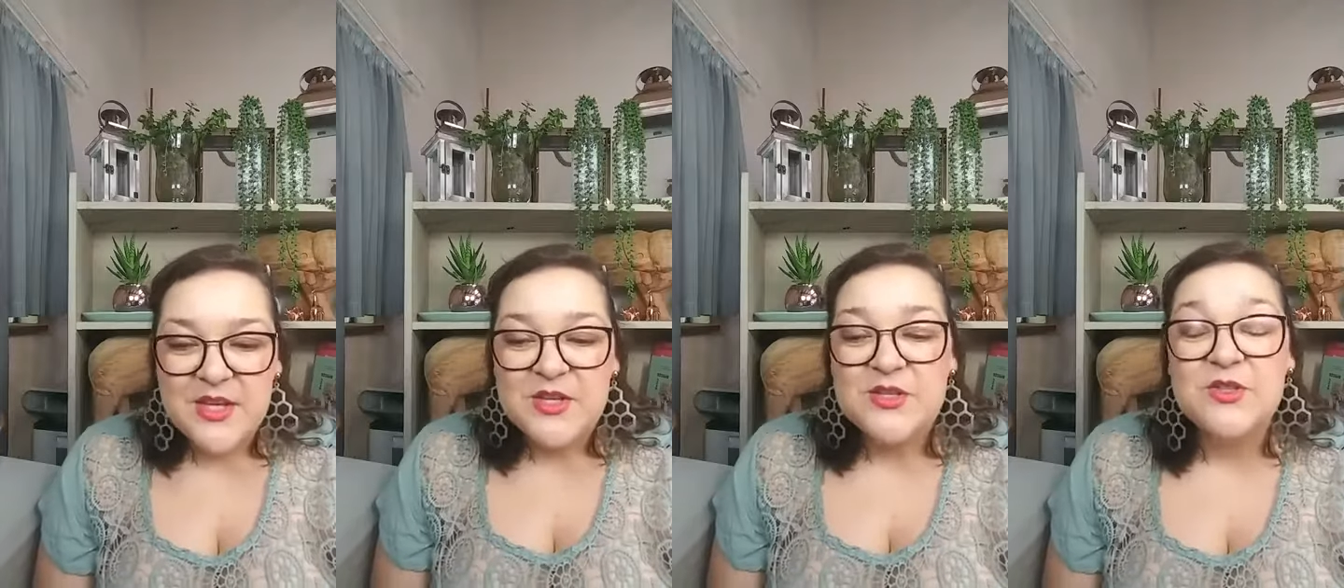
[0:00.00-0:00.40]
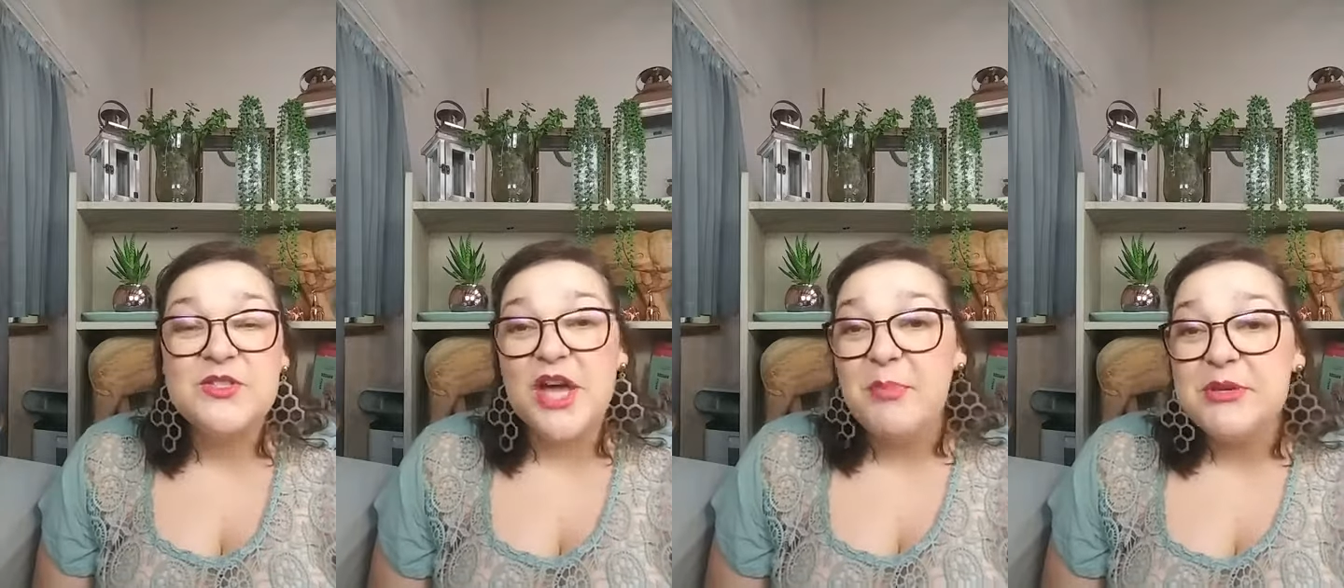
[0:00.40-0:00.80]
So
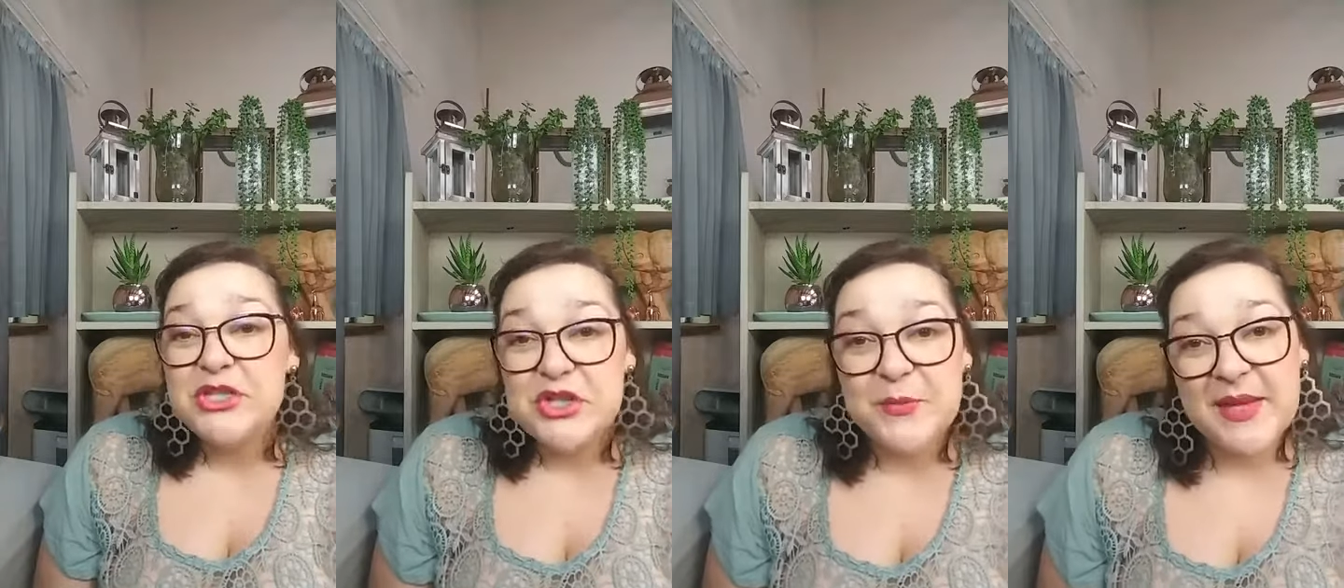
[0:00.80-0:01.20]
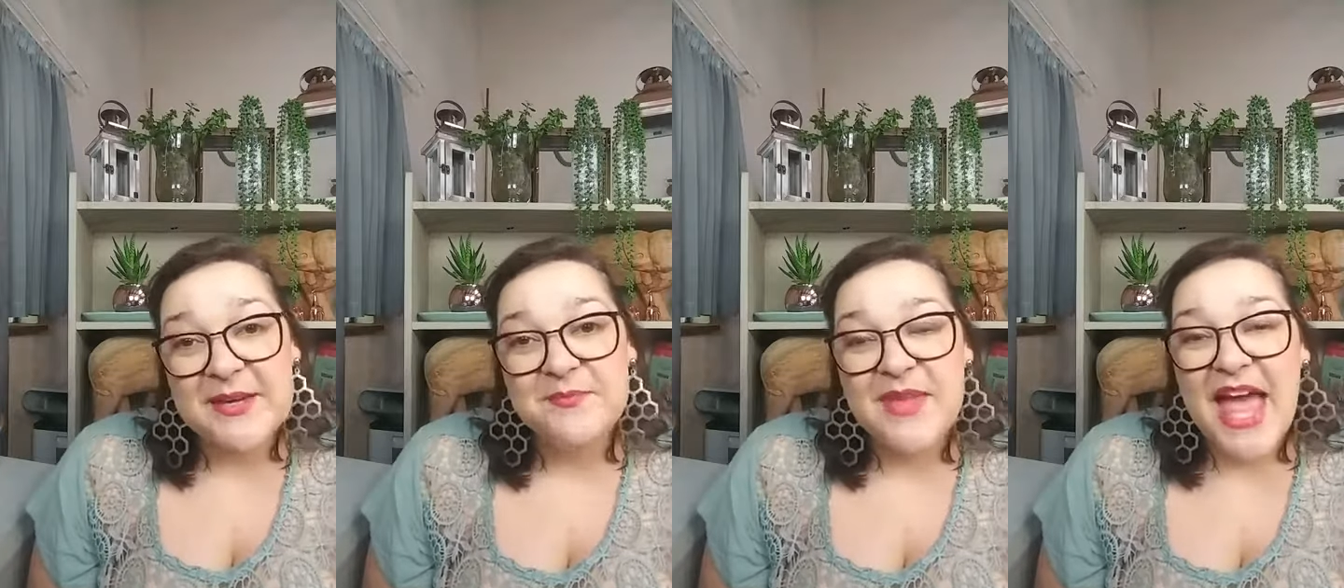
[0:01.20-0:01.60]
stop
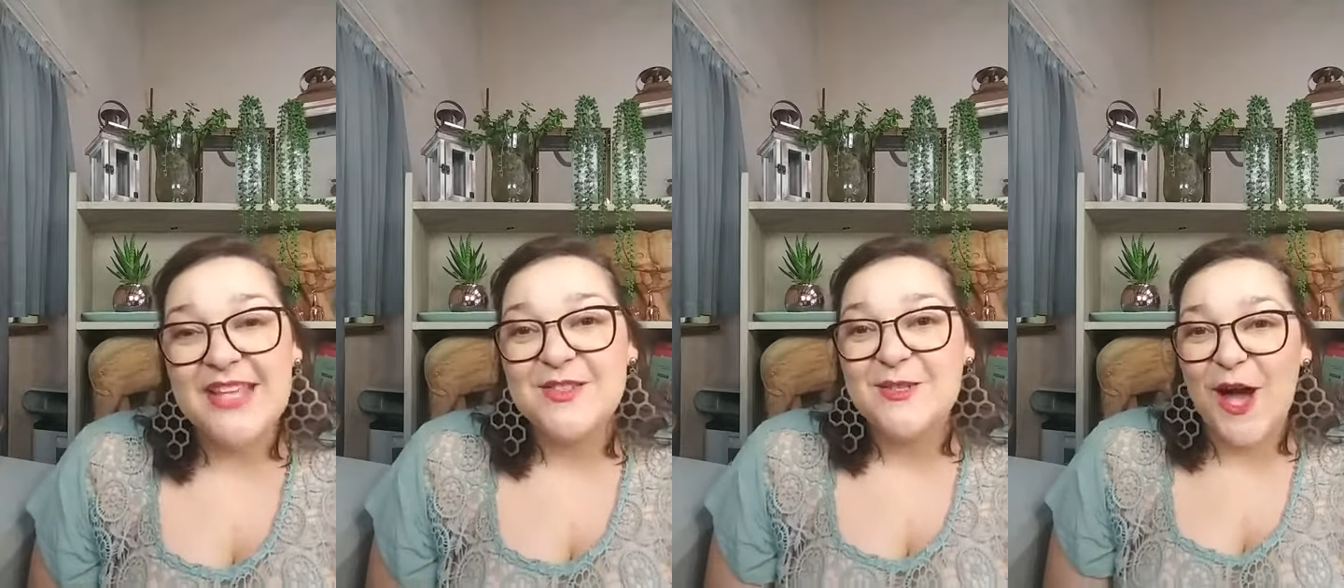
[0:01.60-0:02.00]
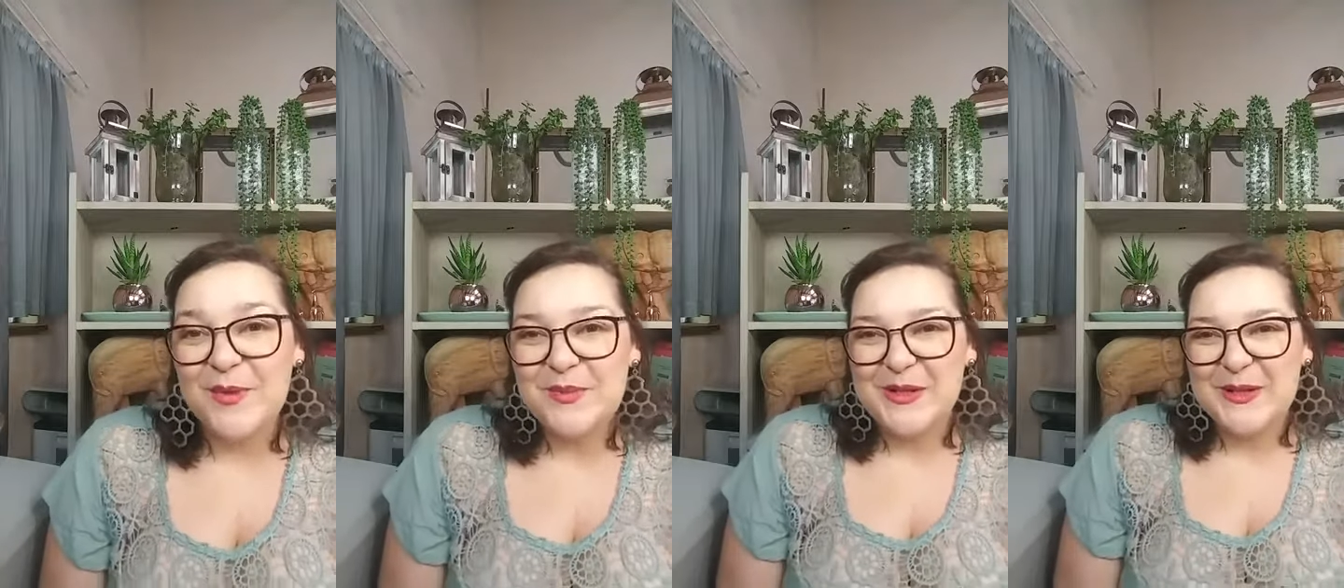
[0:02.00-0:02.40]
assuming and start
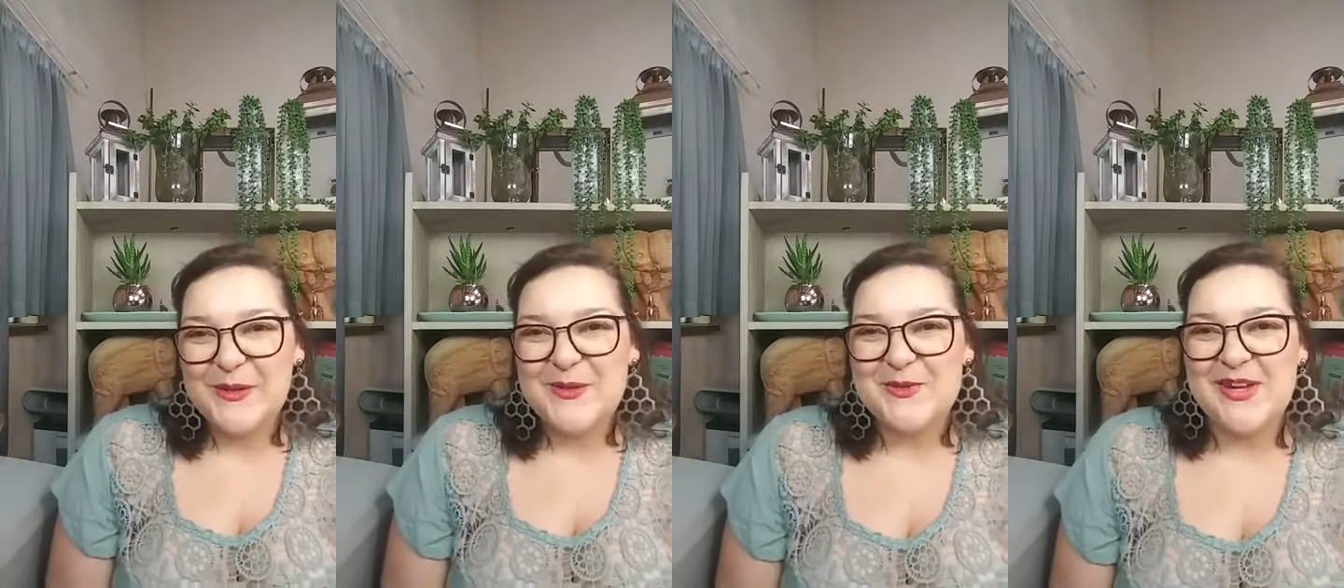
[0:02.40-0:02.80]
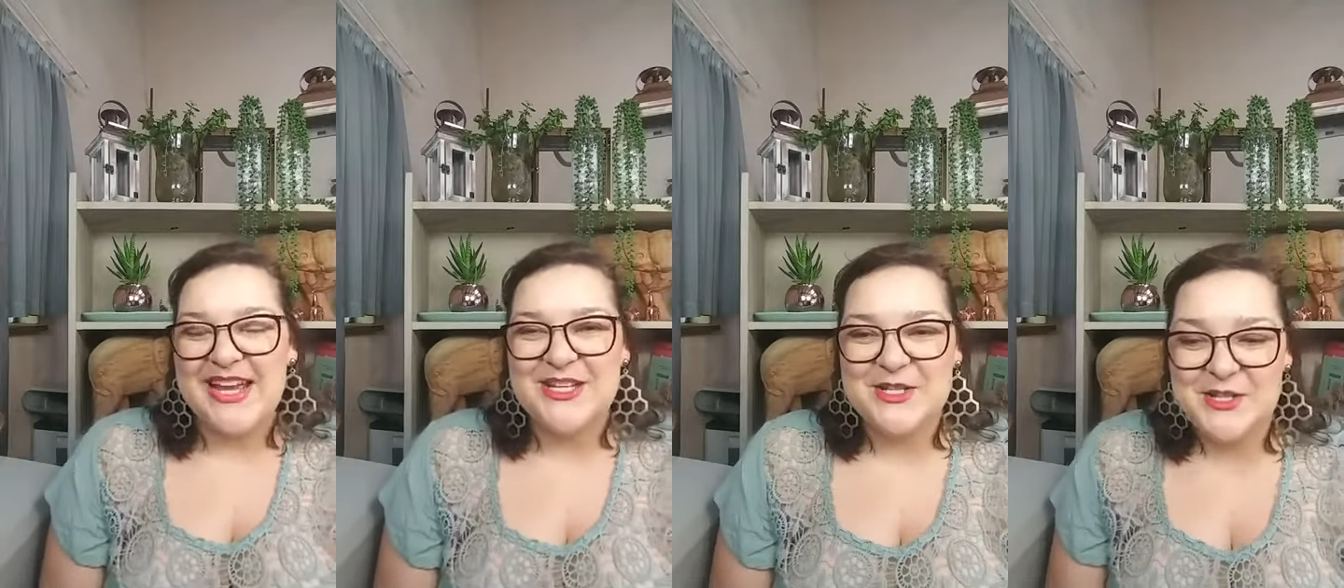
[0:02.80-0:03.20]
building those
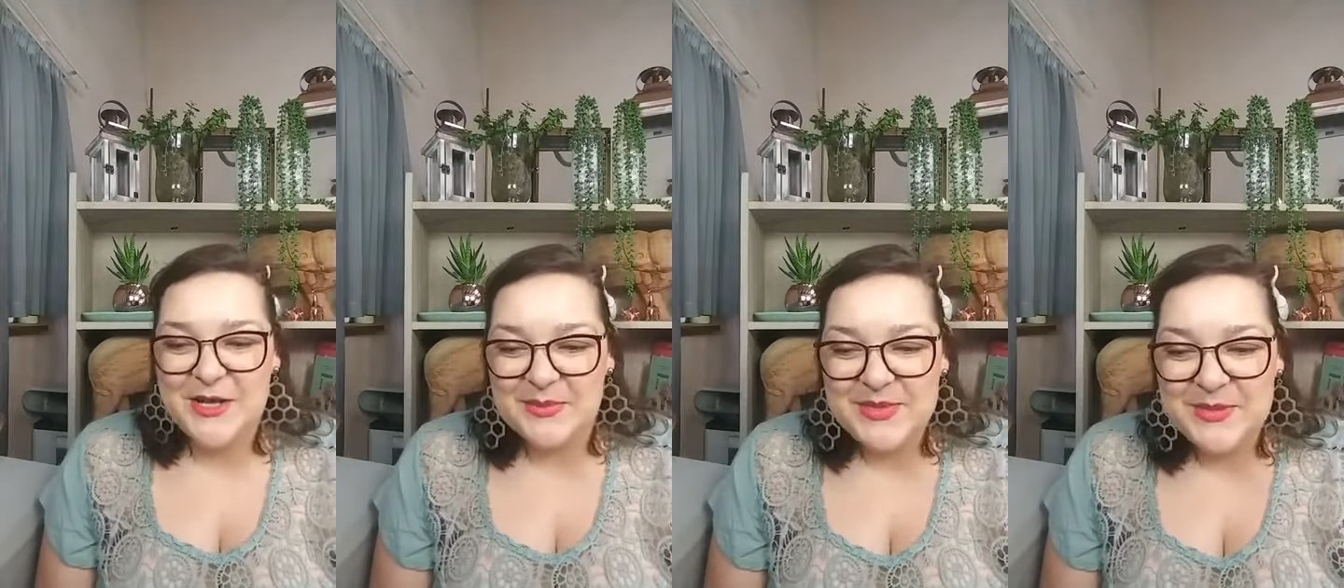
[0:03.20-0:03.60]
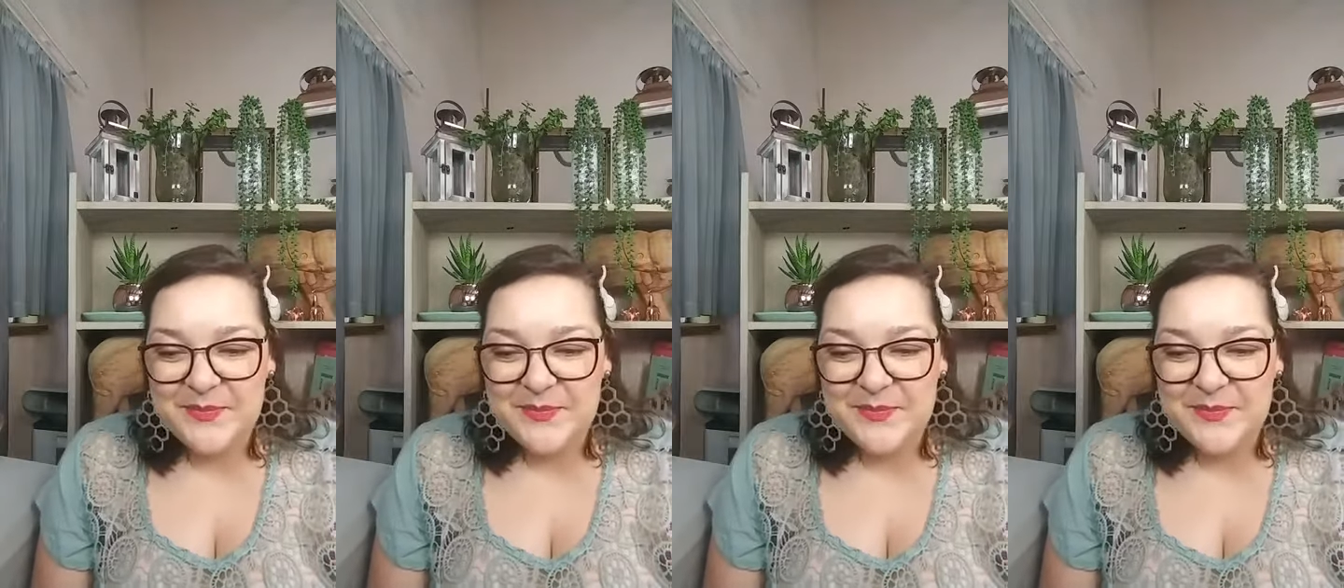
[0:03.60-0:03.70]
relationships.